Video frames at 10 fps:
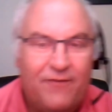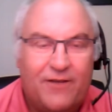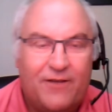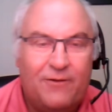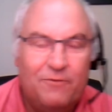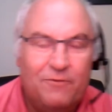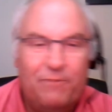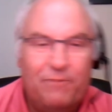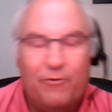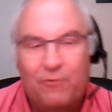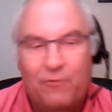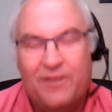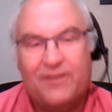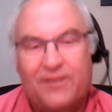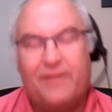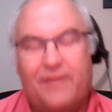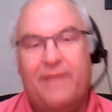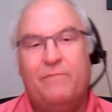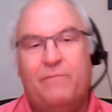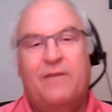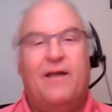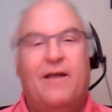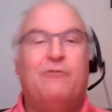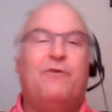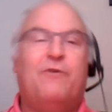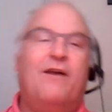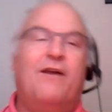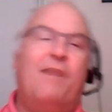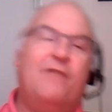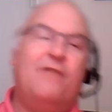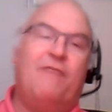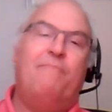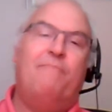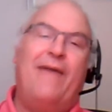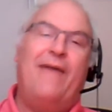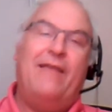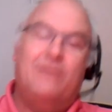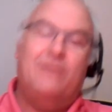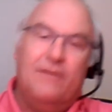6,000 people around the distillery, I was quite happy to have a bet.